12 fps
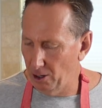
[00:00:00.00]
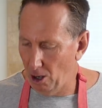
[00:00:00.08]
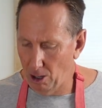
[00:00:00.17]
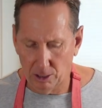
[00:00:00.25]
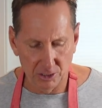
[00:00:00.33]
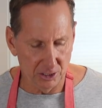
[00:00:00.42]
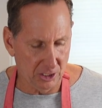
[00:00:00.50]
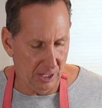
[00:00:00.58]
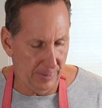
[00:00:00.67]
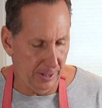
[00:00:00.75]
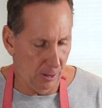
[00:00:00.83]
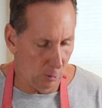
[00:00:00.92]
all, it's just going to
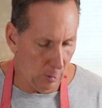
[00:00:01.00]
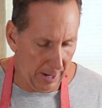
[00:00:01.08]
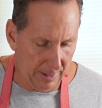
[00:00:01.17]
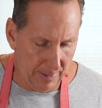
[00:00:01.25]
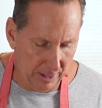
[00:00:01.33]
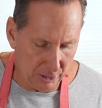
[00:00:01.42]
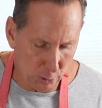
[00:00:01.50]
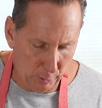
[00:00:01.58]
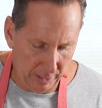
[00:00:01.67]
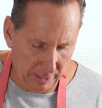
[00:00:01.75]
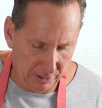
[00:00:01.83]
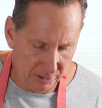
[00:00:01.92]
be the right amount of
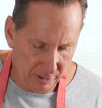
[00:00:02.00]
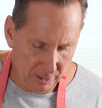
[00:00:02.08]
sweetness.